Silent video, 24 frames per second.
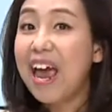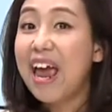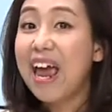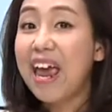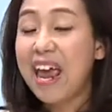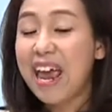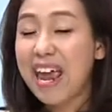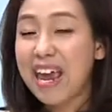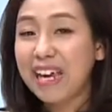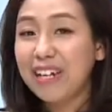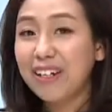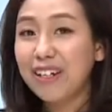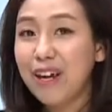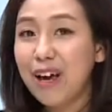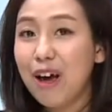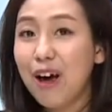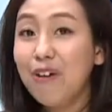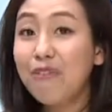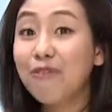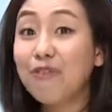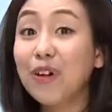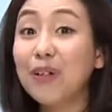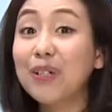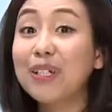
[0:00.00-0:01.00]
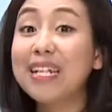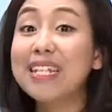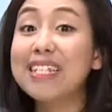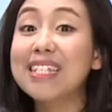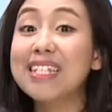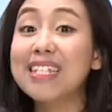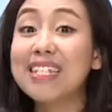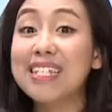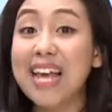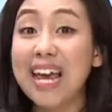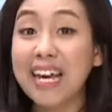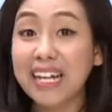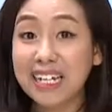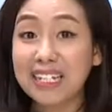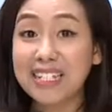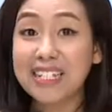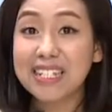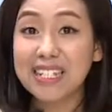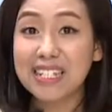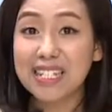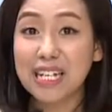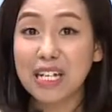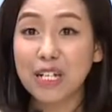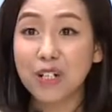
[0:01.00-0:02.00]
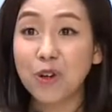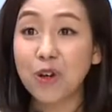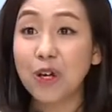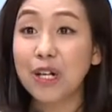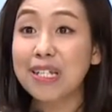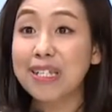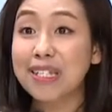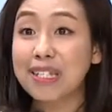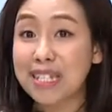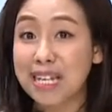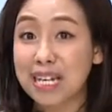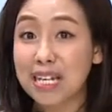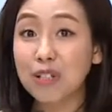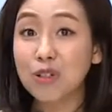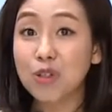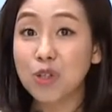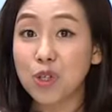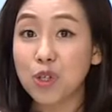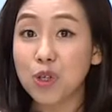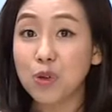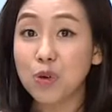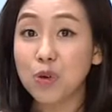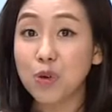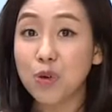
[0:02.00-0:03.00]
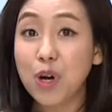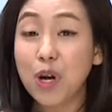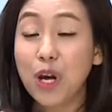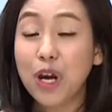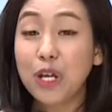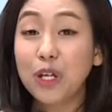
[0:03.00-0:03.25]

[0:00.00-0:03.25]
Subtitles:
And for the second scene or scene 2,